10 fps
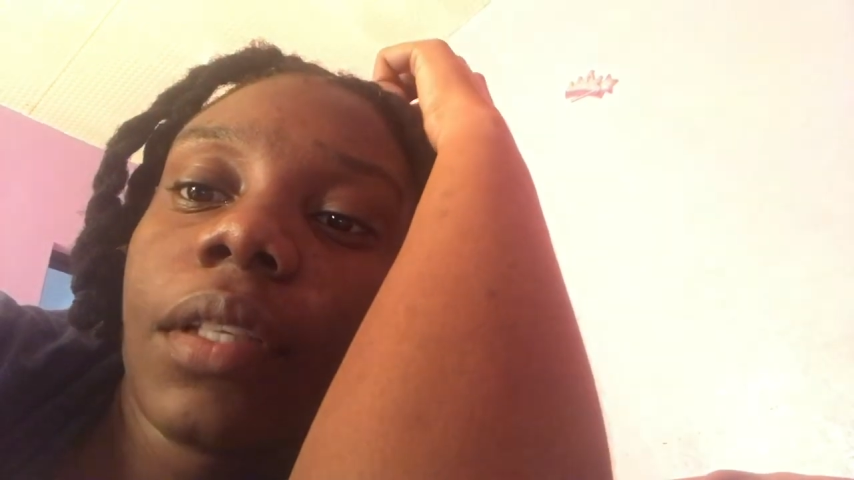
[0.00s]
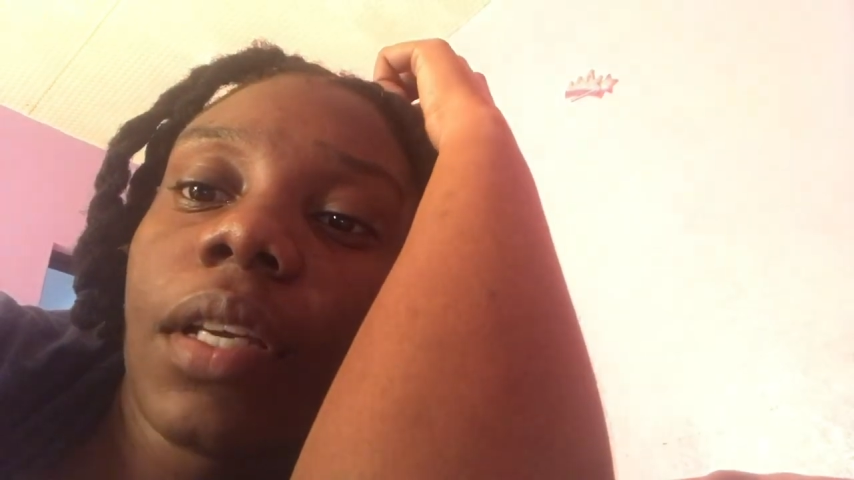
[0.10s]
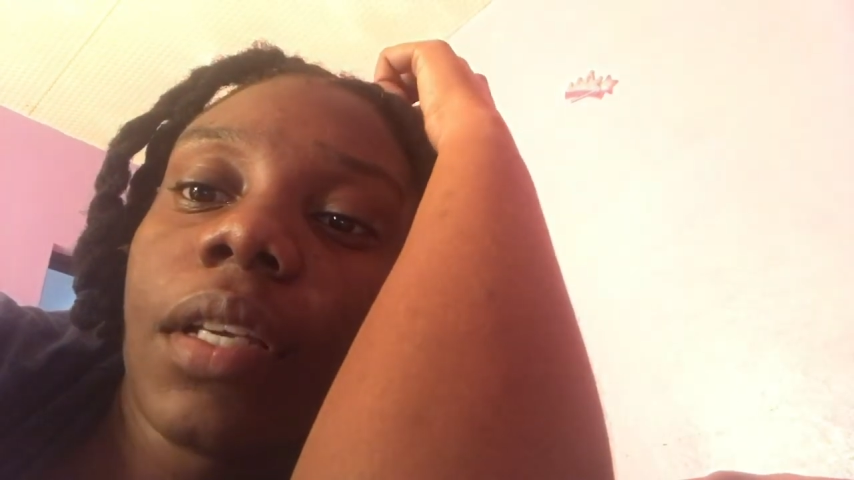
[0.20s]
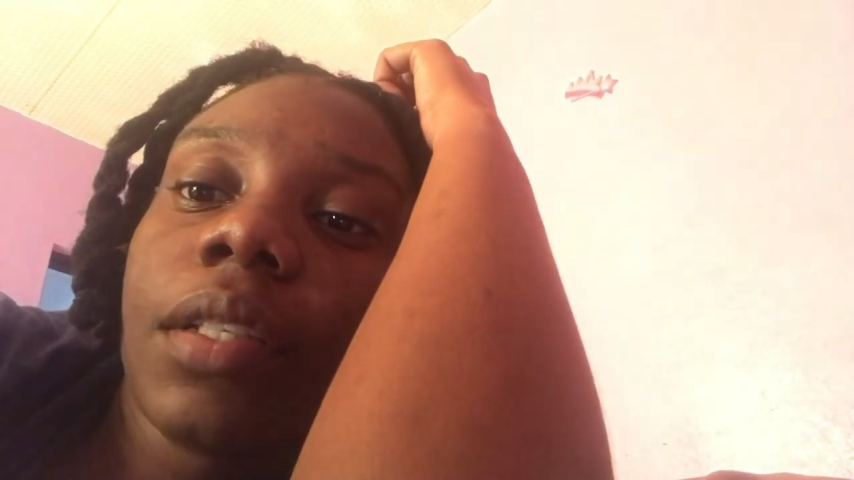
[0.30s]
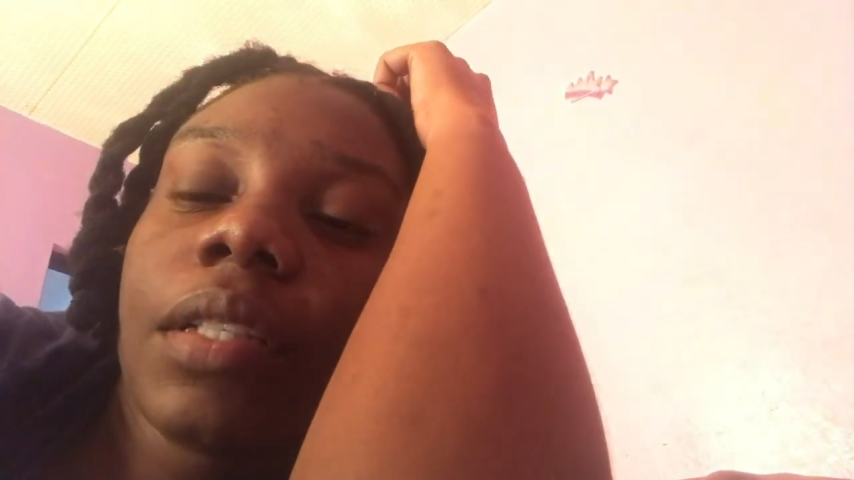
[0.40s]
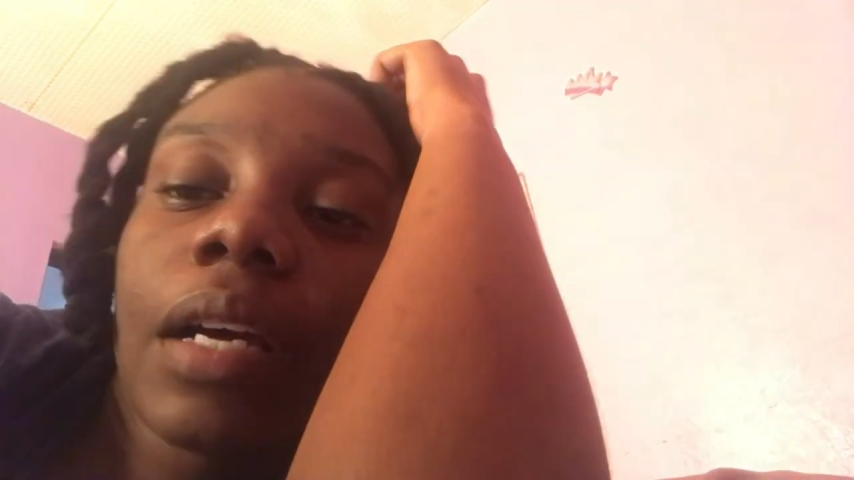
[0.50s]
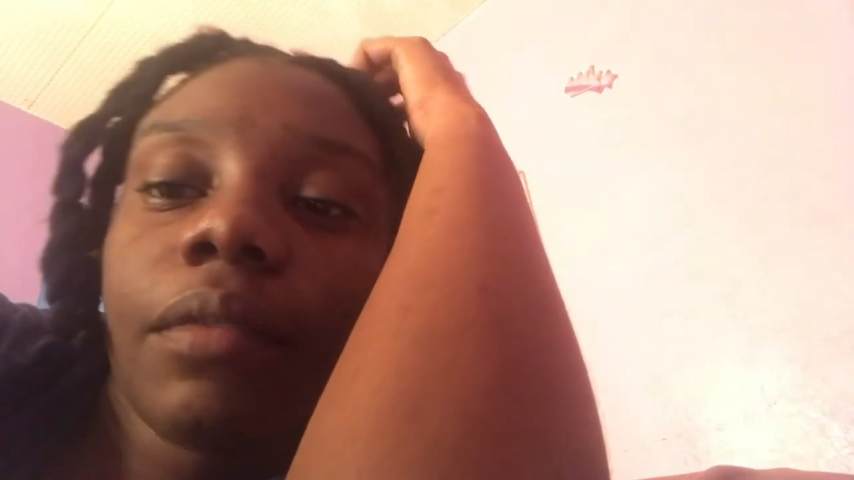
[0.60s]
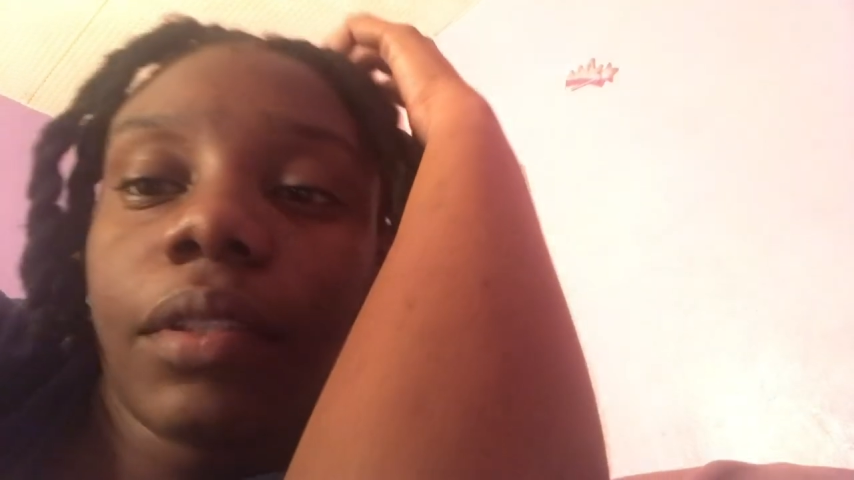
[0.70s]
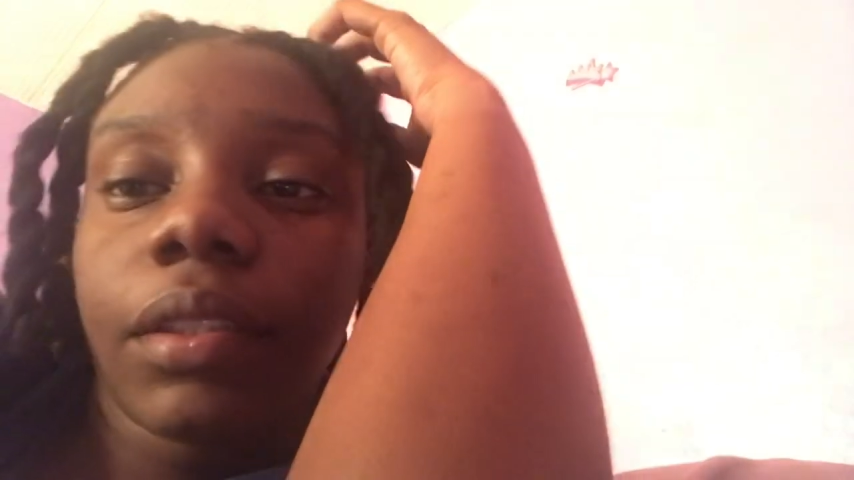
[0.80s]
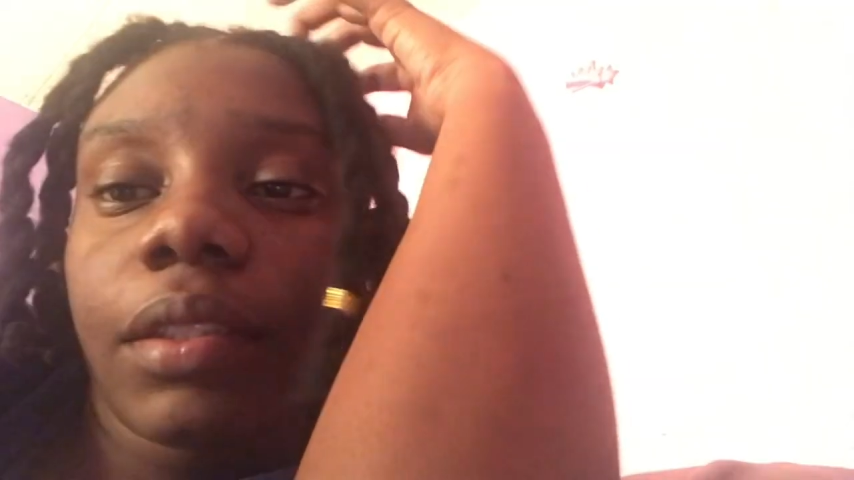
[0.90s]

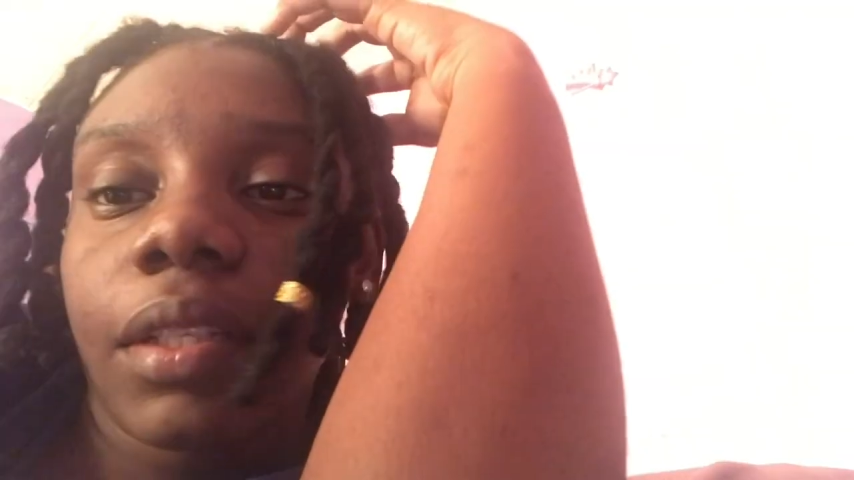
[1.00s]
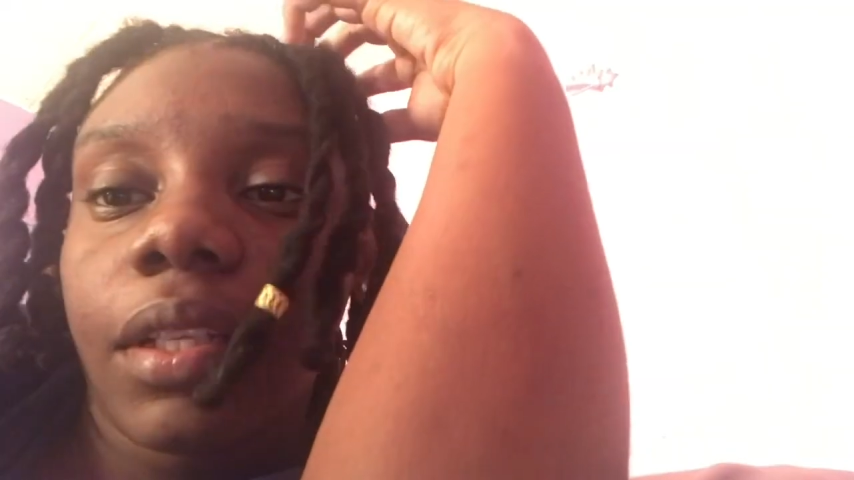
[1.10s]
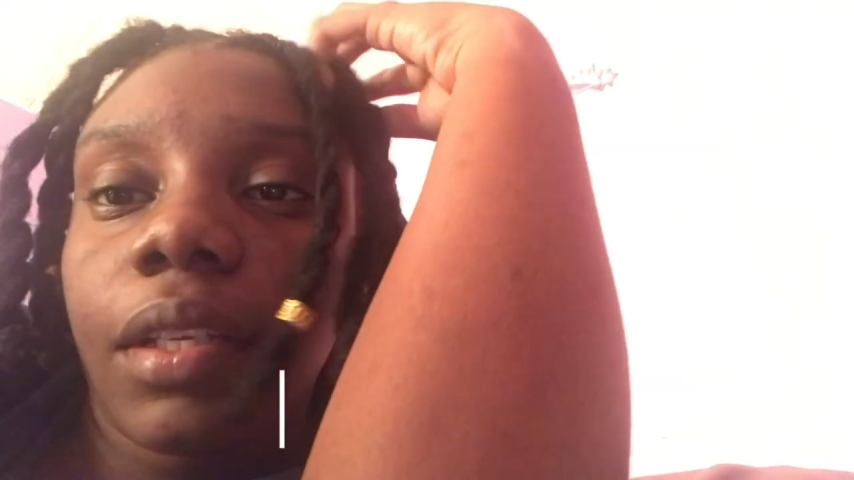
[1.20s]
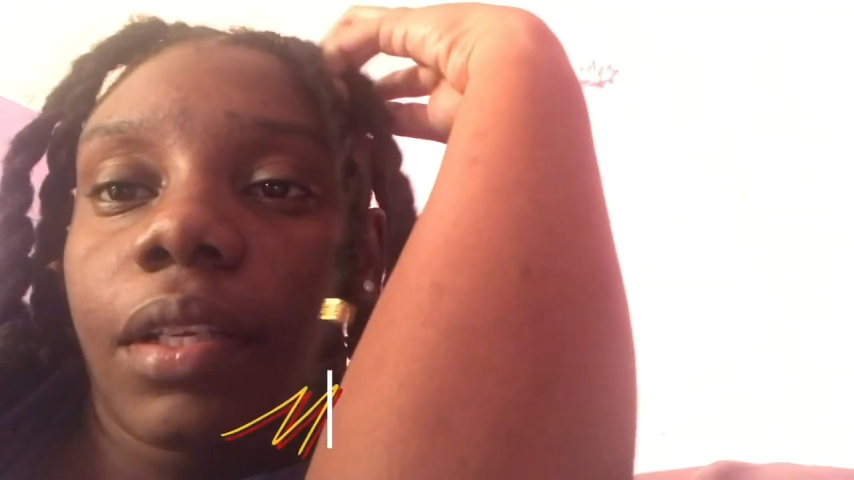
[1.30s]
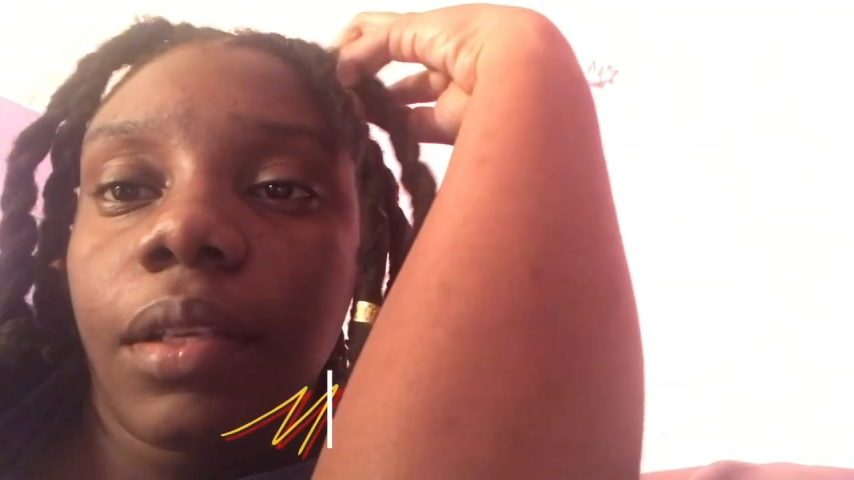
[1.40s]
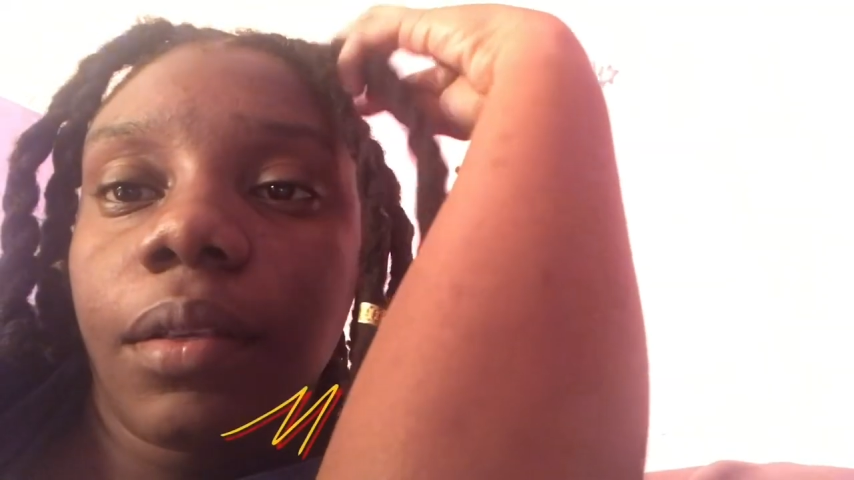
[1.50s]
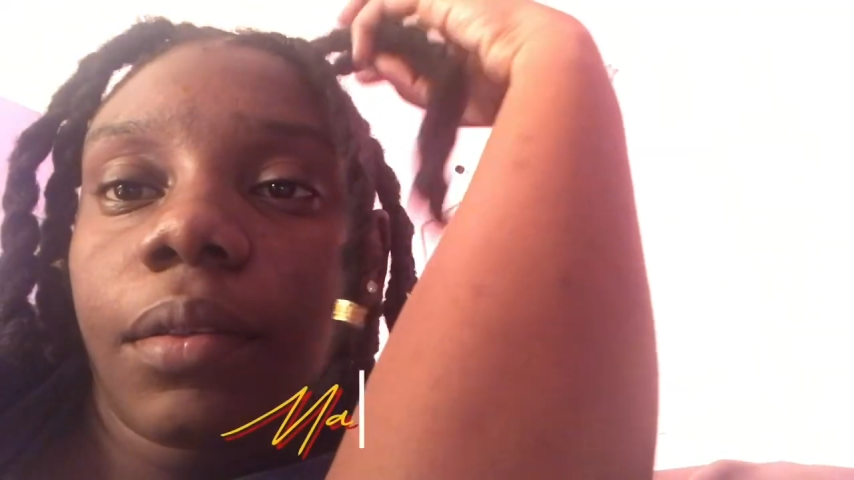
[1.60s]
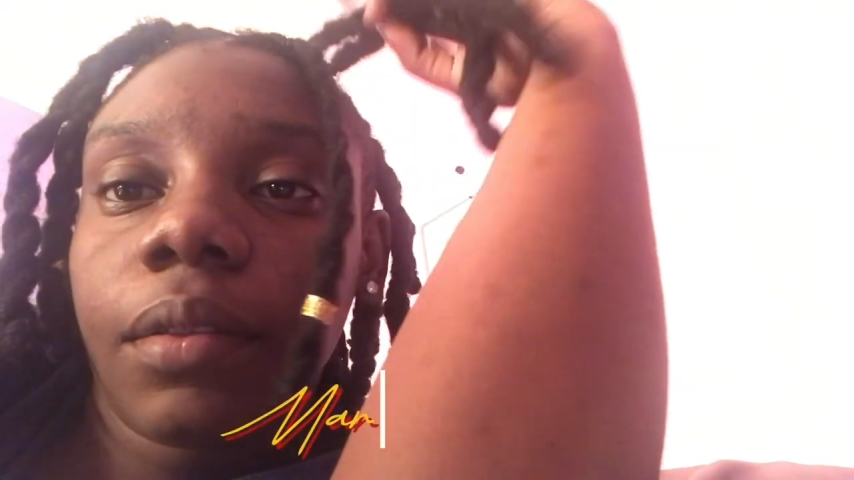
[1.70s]
87 today.